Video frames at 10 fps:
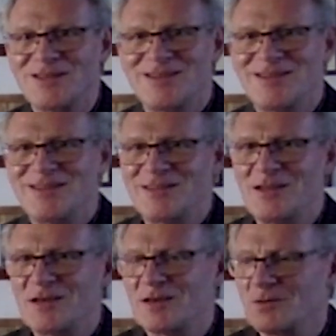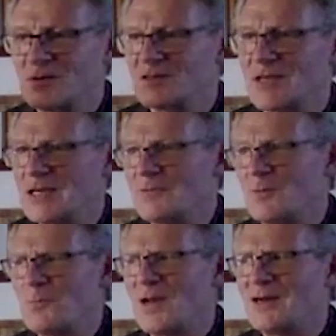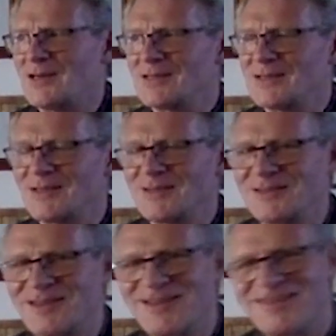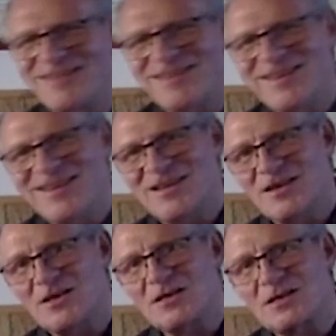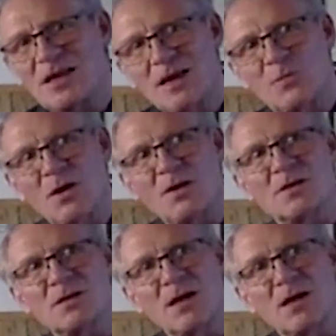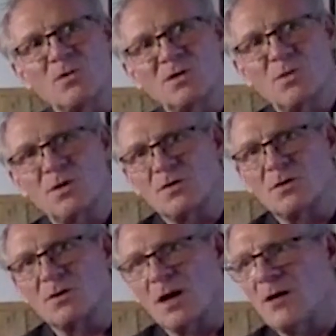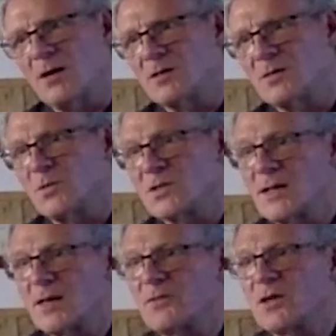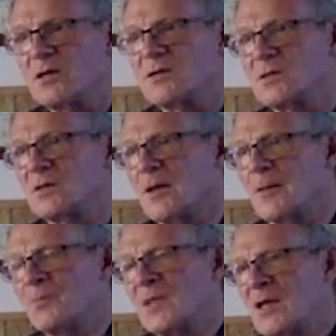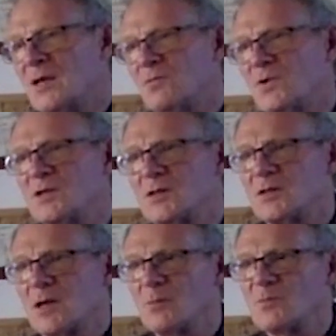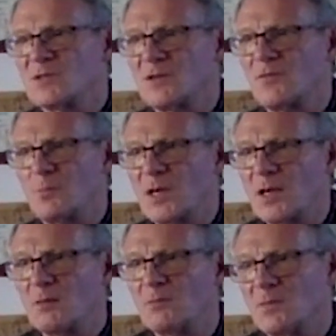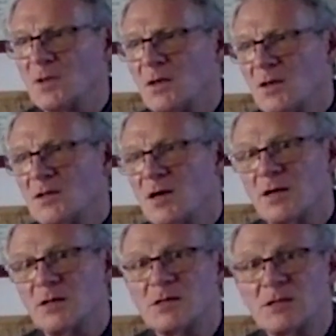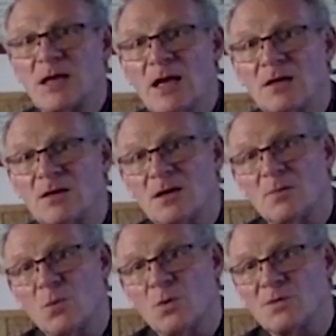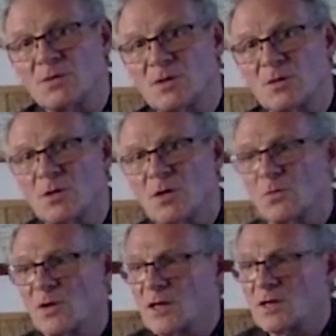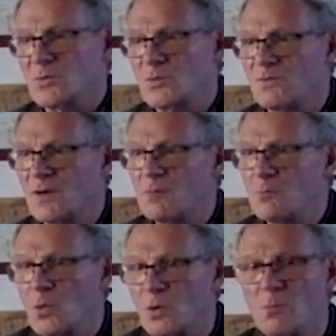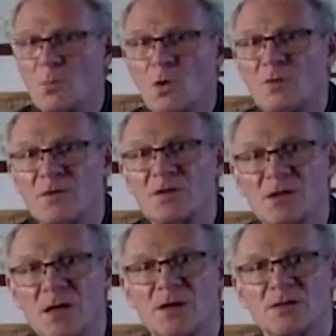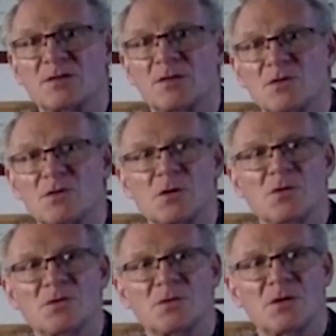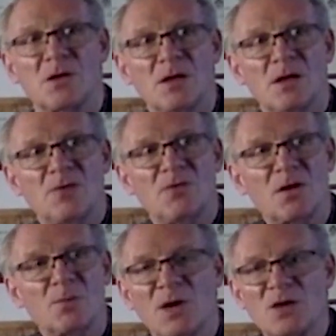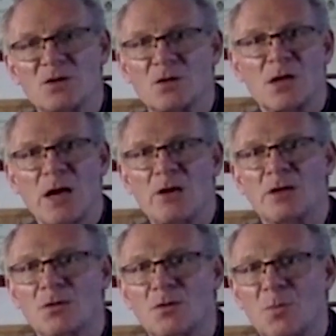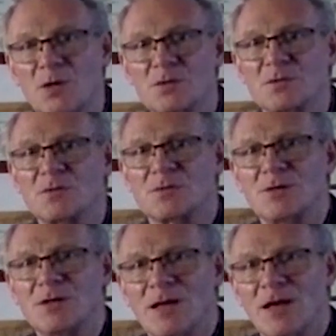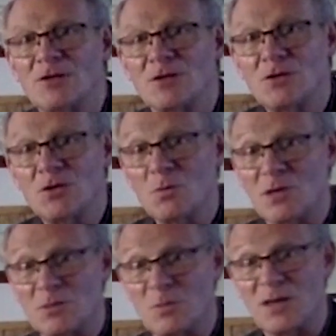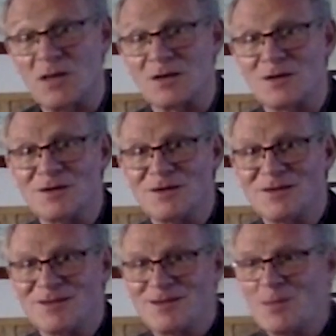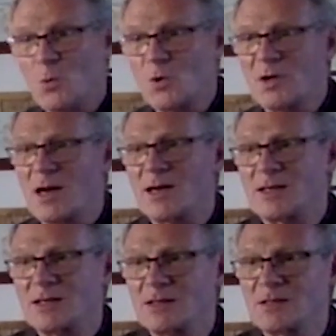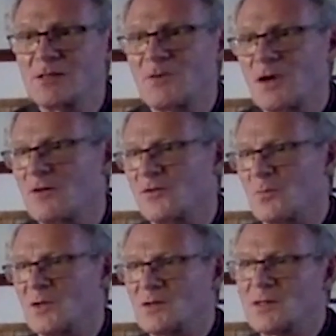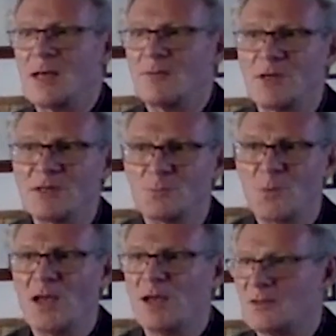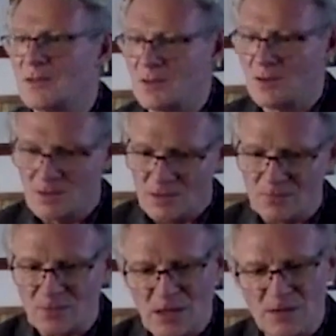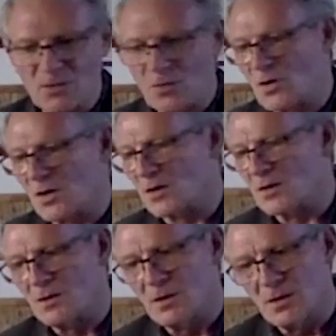and it was kind of embarrassing, and and I just kept going. So that was what took courage. And what's lovely is that in recent times they've become to understand the importance of the work, as we found more and more of the science that shows that if you're compassionate, caring, your patients actually do much better. They're more likely to survive from illness, they have less pain, they recover quicker.